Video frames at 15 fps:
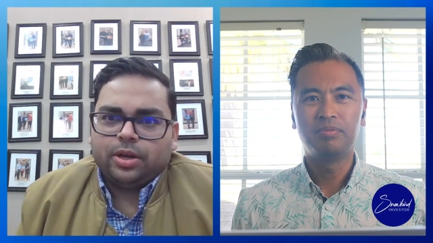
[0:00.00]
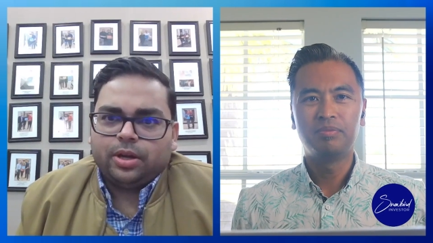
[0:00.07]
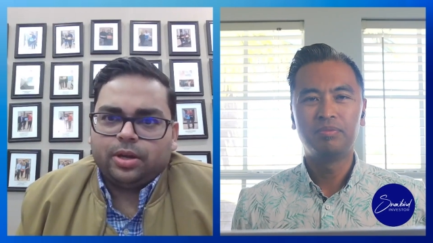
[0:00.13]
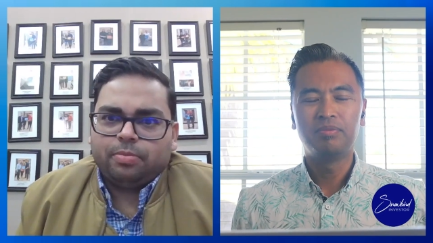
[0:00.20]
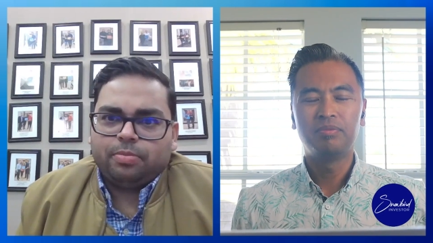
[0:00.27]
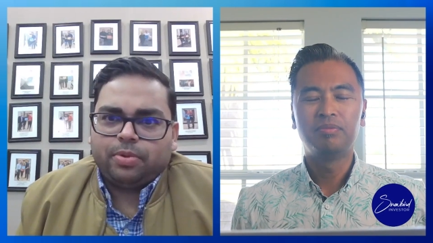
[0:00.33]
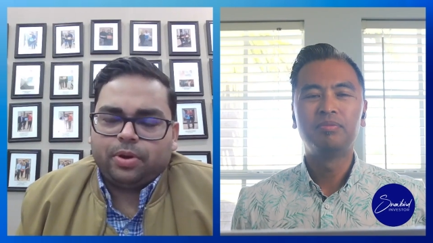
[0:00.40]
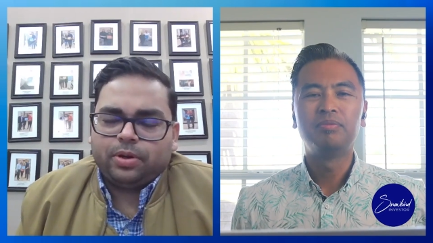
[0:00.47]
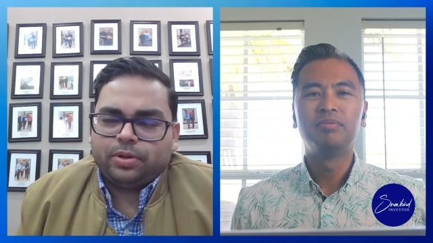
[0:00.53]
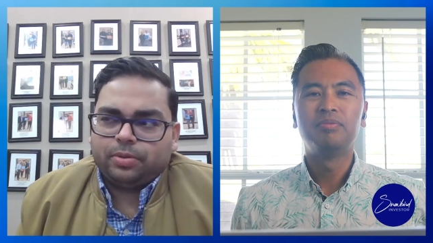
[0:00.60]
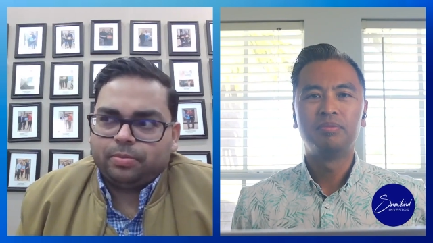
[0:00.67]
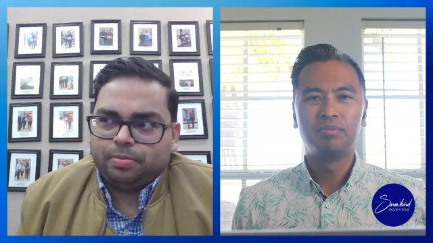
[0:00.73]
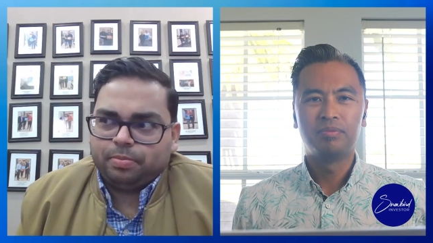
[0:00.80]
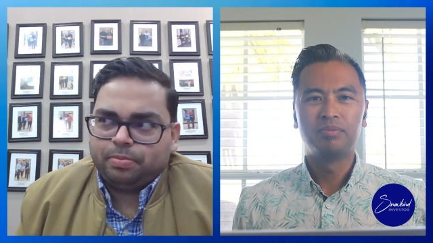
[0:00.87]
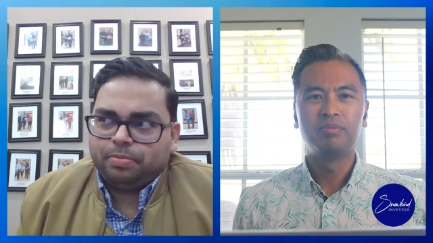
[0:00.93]
Speaker 1: uh,
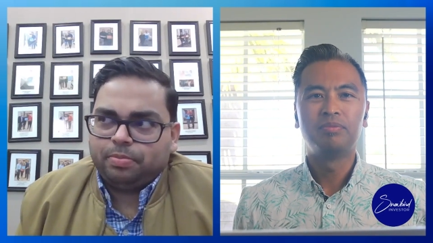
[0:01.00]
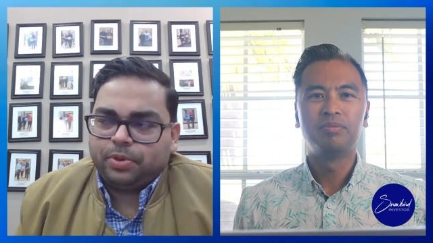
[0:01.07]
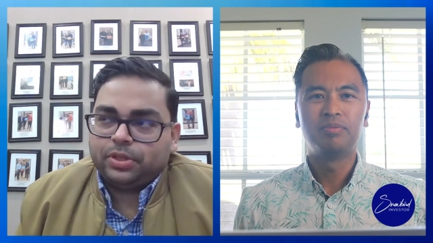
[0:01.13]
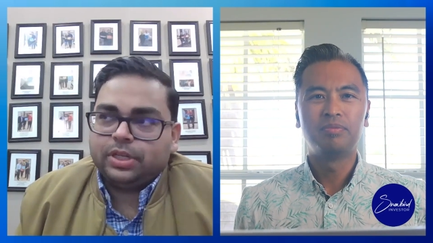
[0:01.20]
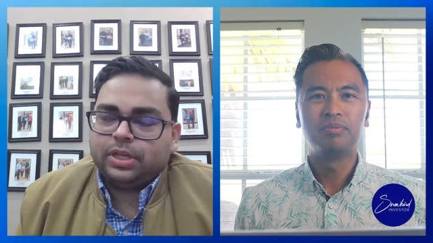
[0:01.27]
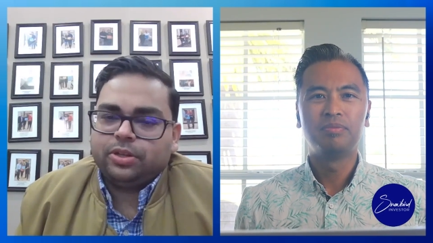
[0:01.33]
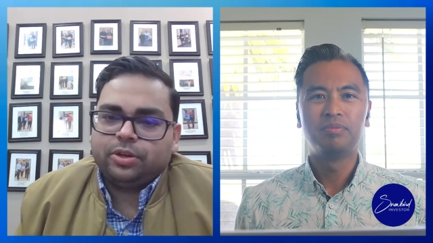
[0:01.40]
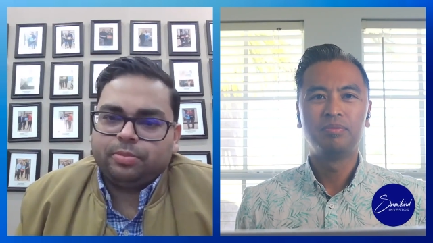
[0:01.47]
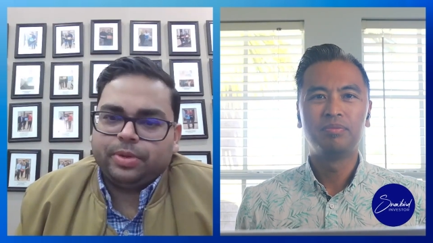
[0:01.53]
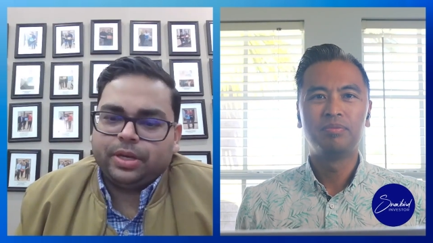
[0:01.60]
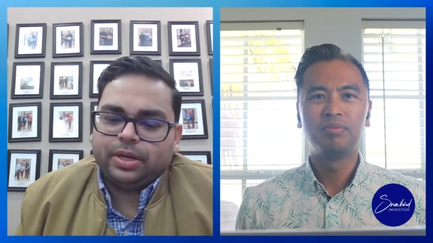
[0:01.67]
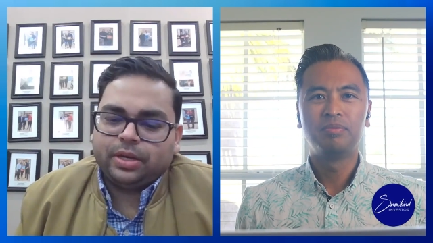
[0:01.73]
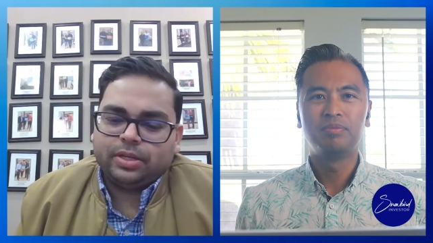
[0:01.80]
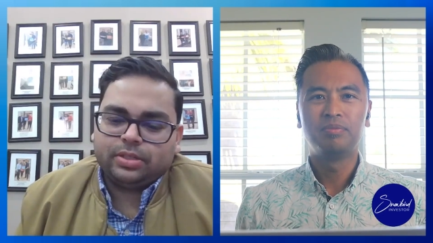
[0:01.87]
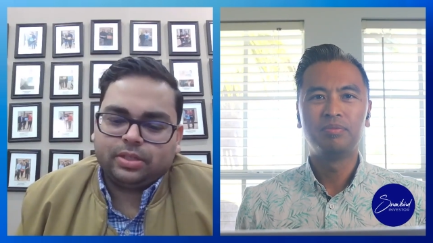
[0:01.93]
part particularly
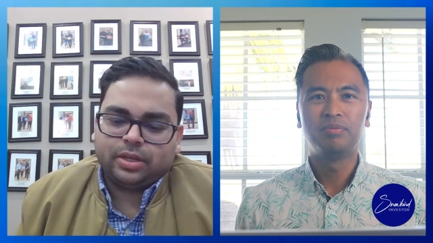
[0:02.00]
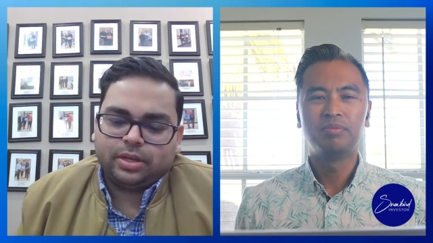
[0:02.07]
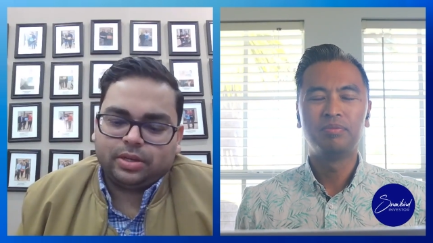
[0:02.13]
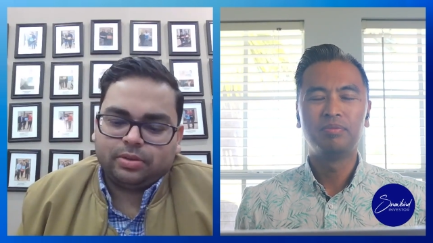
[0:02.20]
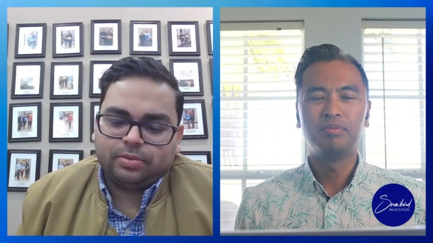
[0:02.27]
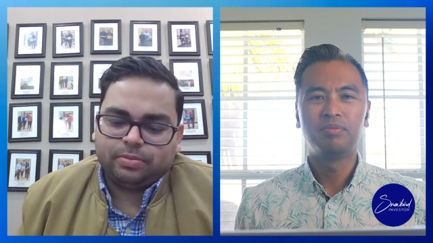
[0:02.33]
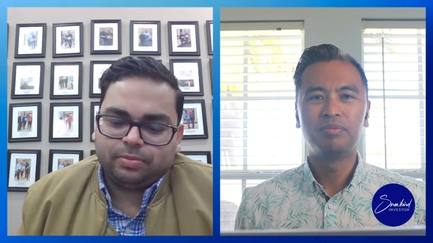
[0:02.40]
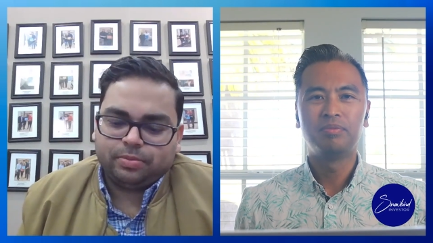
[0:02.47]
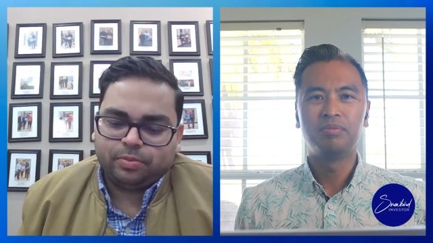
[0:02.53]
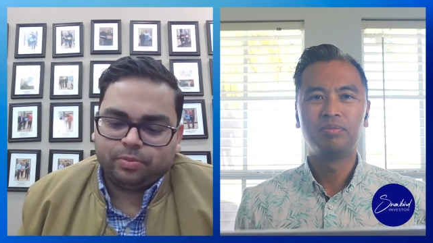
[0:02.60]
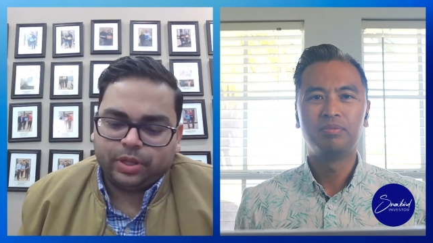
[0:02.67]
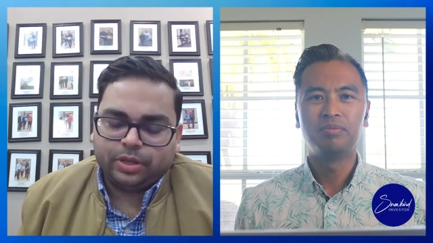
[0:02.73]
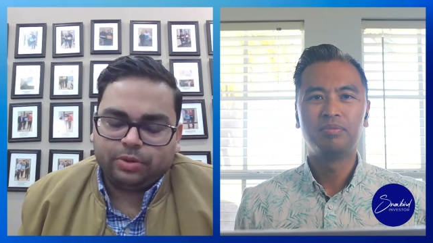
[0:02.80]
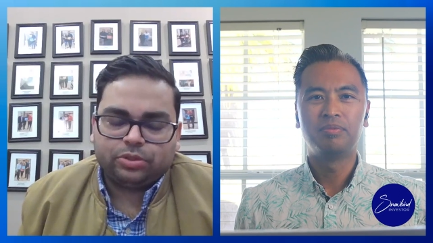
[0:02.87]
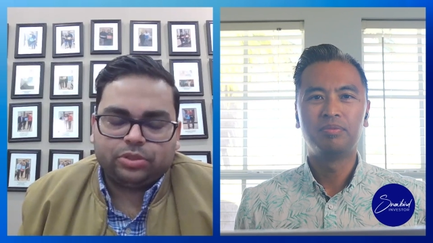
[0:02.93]
because uh,
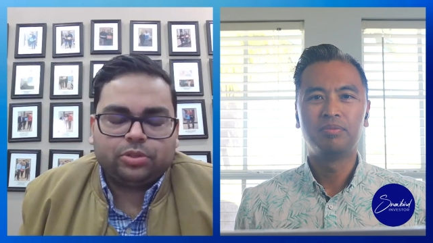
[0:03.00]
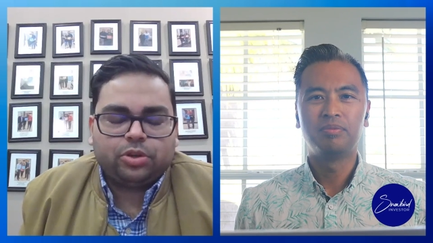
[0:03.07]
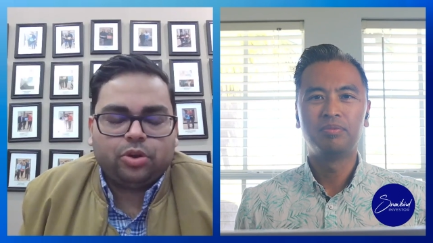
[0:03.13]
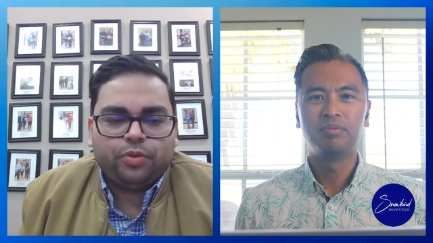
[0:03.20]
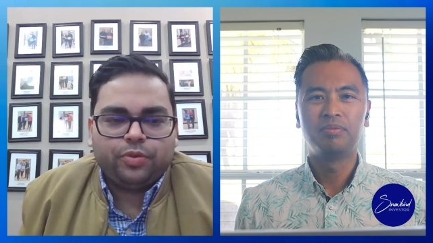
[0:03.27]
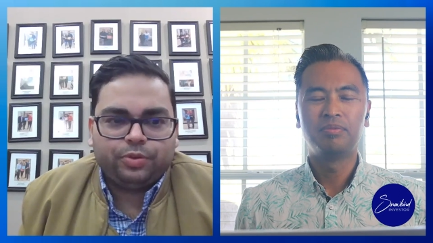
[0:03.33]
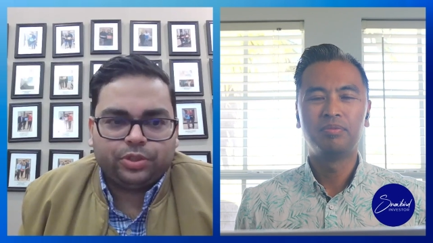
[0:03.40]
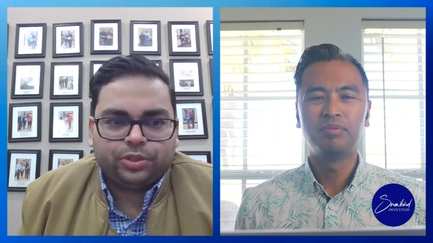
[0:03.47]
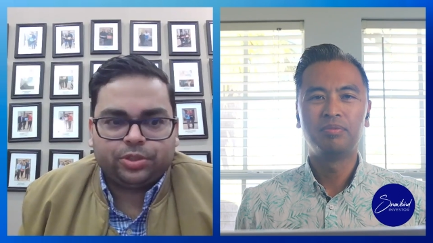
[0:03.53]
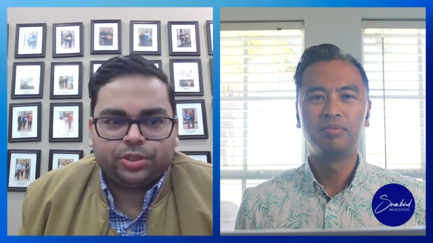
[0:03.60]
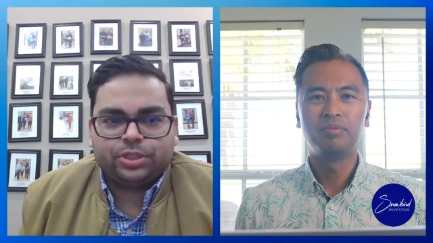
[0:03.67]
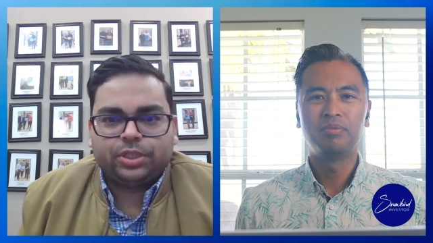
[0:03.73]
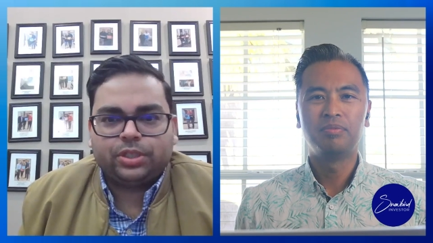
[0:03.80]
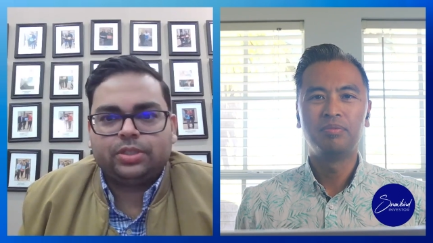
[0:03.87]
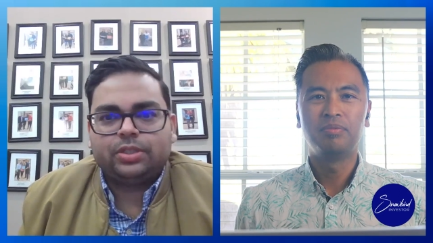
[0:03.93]
when there was a COVID
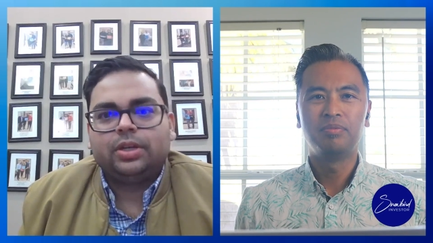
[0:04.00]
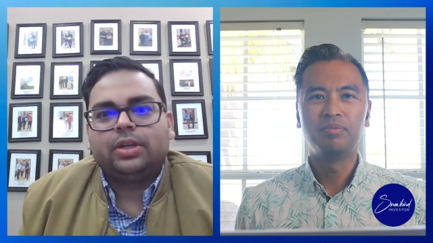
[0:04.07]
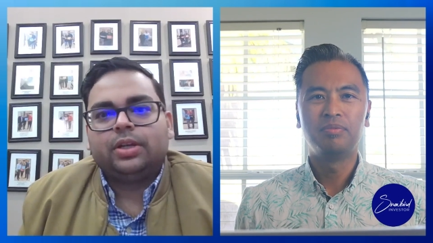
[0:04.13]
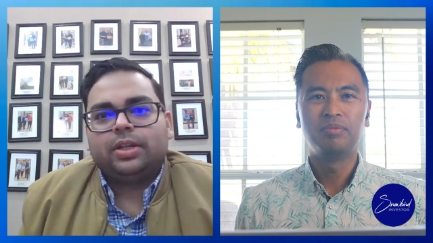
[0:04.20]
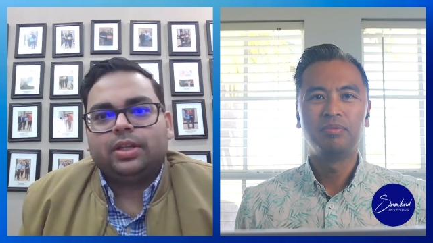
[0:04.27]
restrictions,